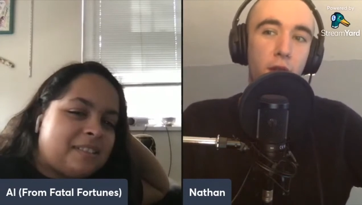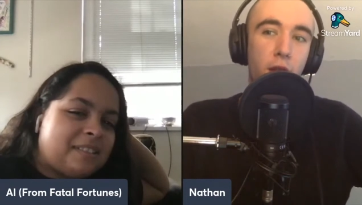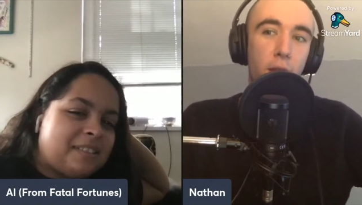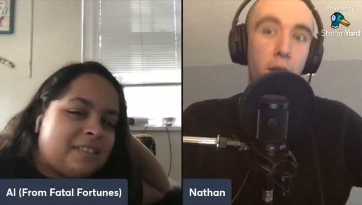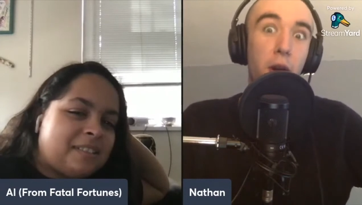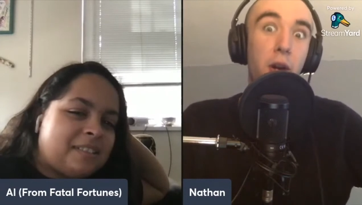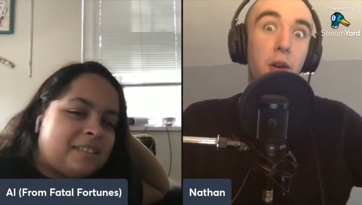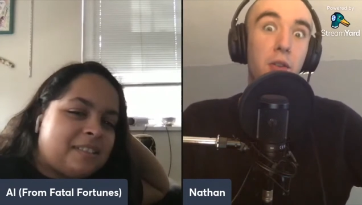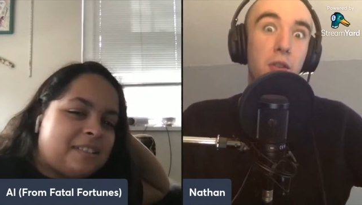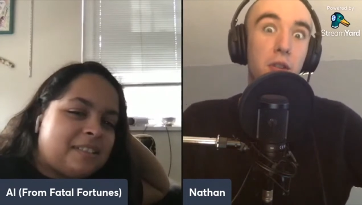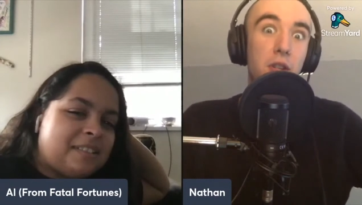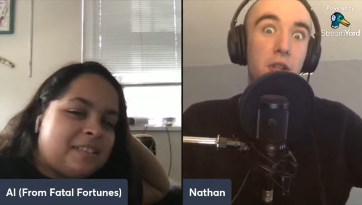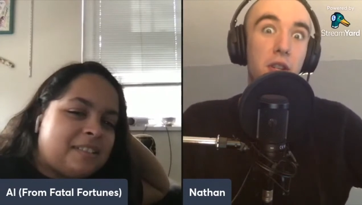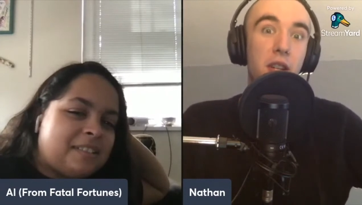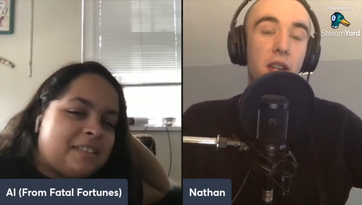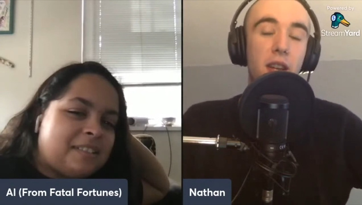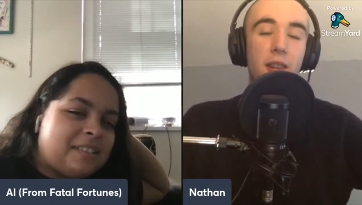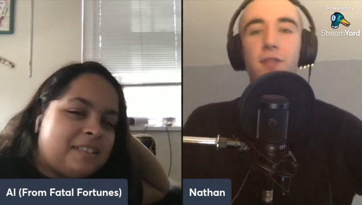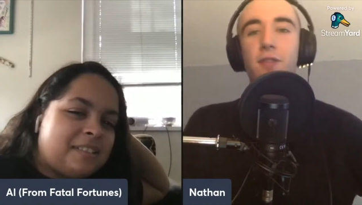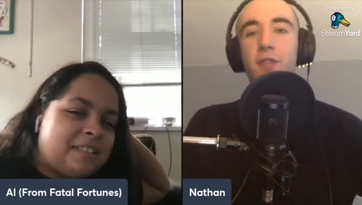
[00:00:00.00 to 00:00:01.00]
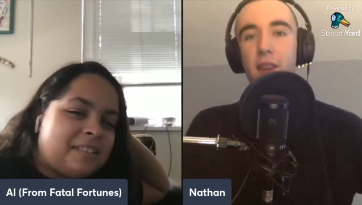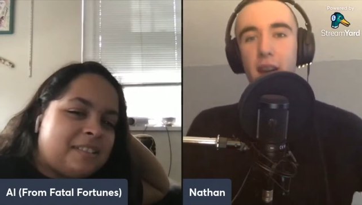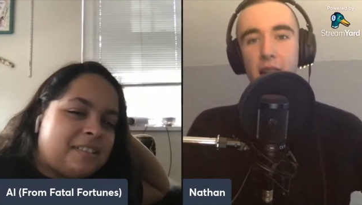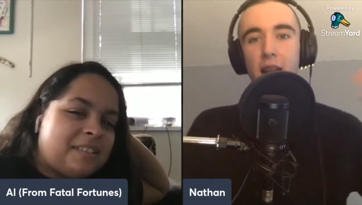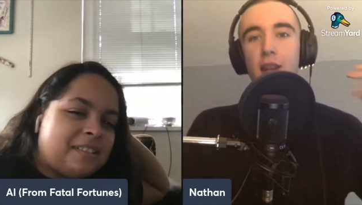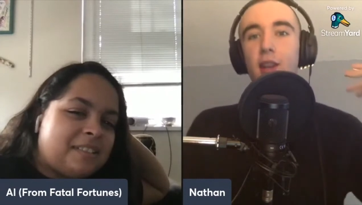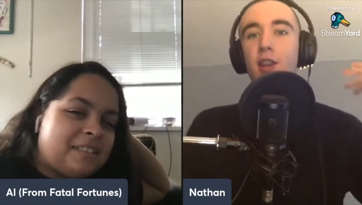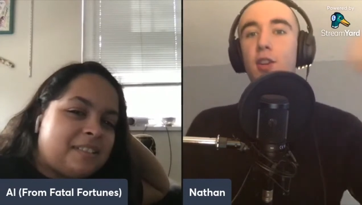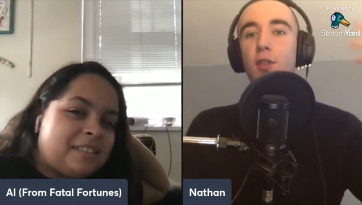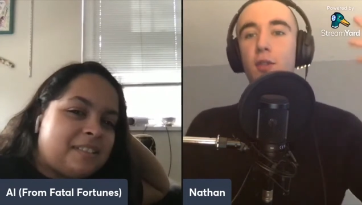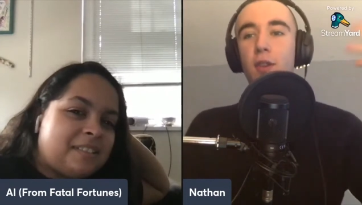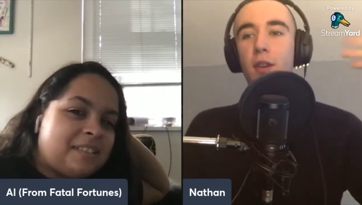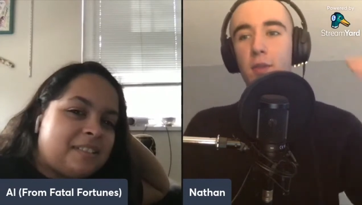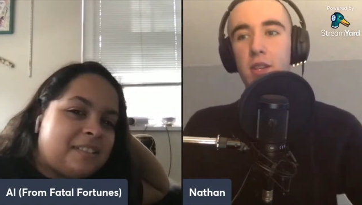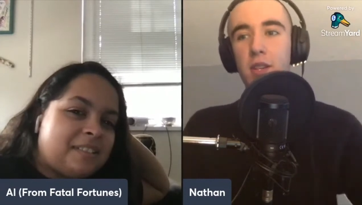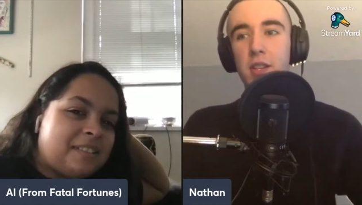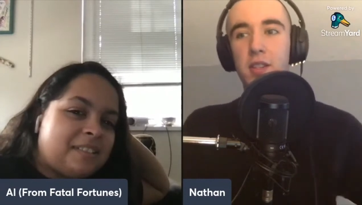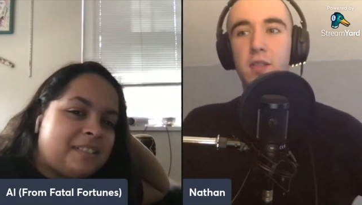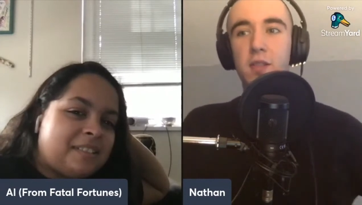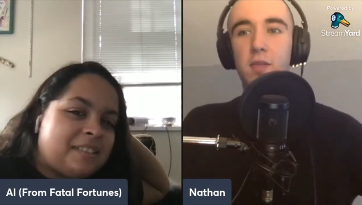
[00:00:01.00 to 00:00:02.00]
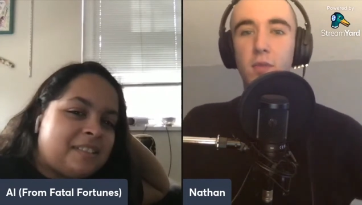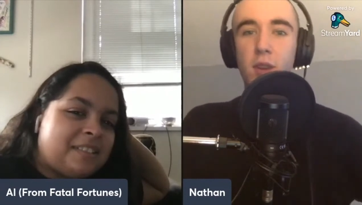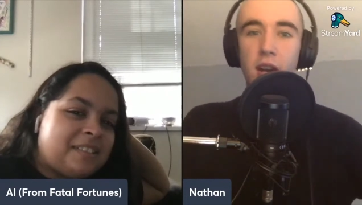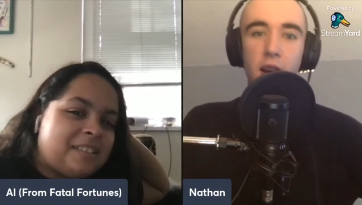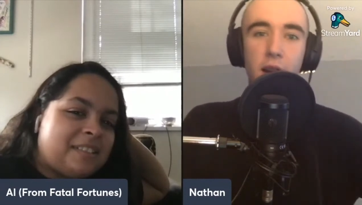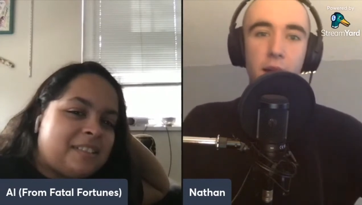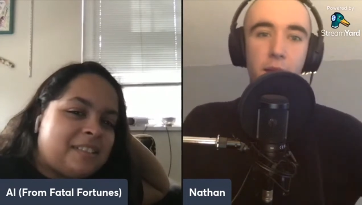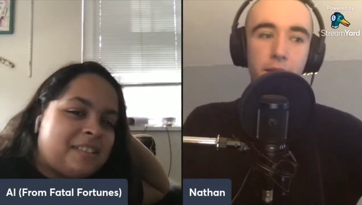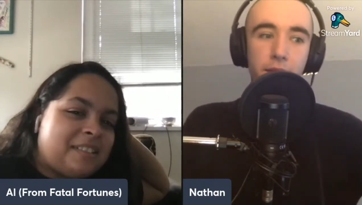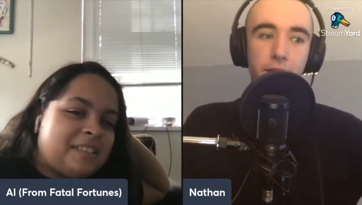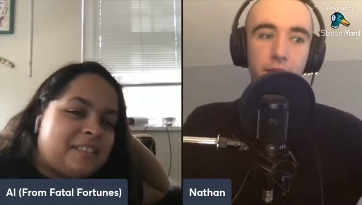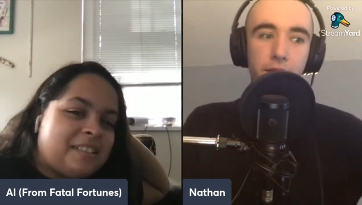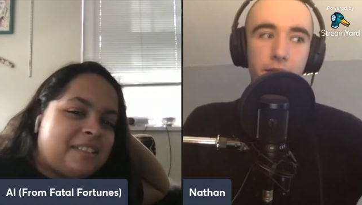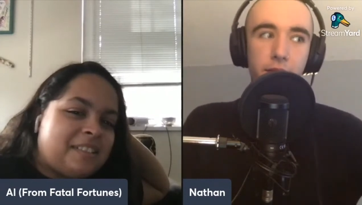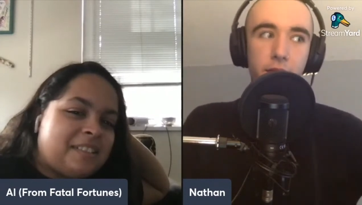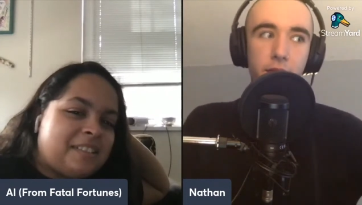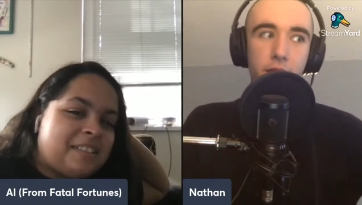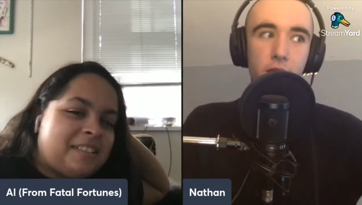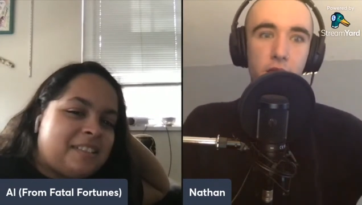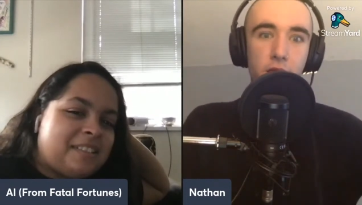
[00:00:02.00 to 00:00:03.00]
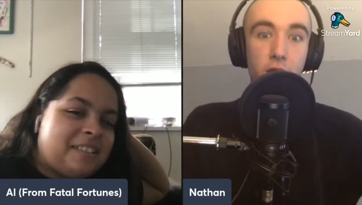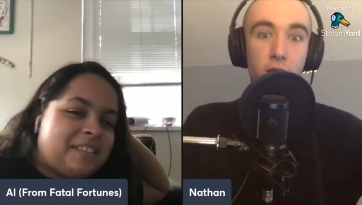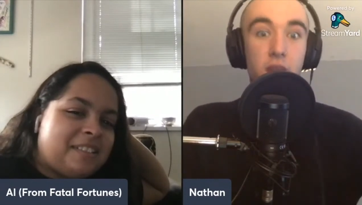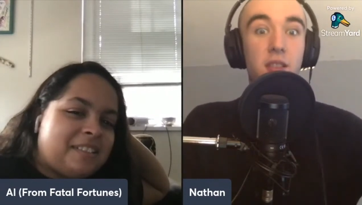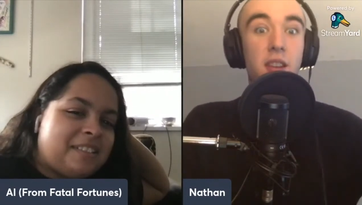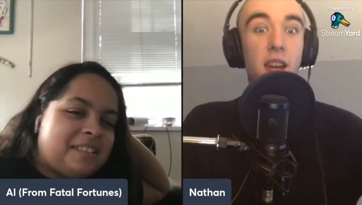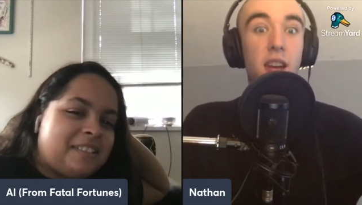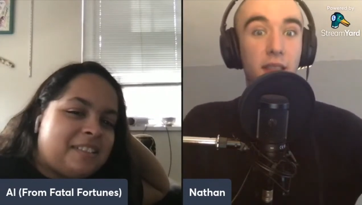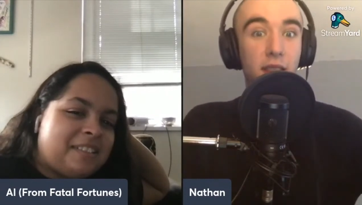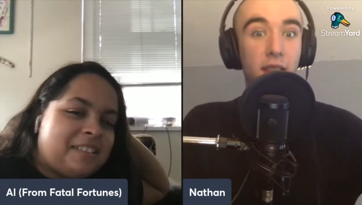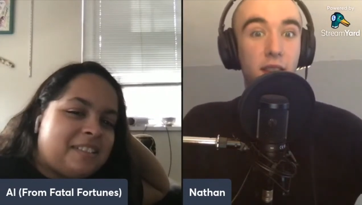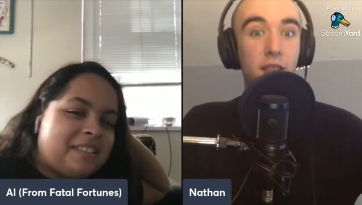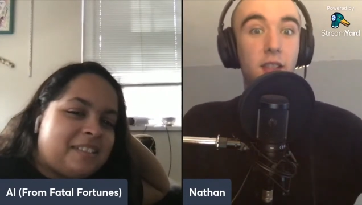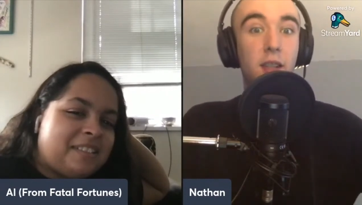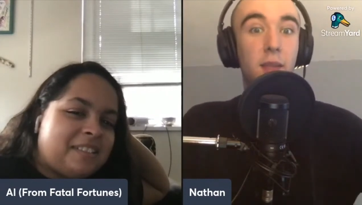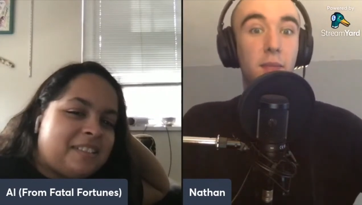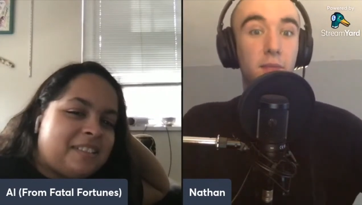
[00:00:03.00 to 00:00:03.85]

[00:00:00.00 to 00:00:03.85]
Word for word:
Speaker 1: opposed if I knew it was um, sourced ethically.